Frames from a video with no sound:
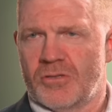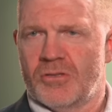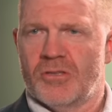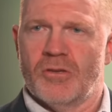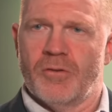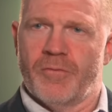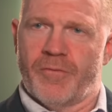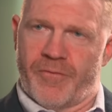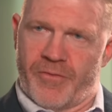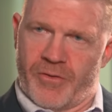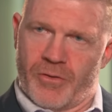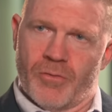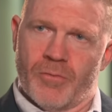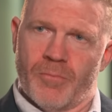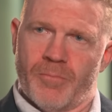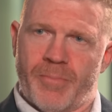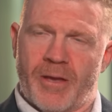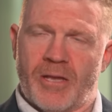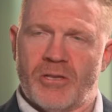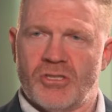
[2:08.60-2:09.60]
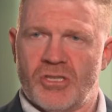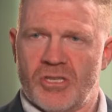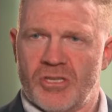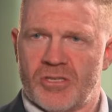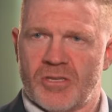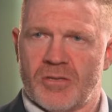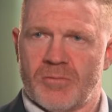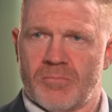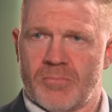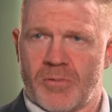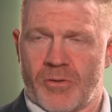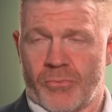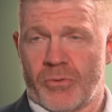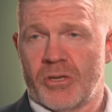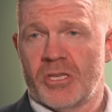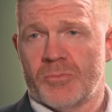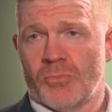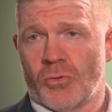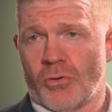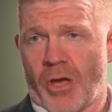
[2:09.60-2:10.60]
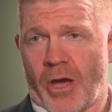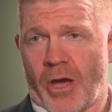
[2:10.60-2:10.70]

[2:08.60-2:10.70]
Do you feel Benji's a reasonable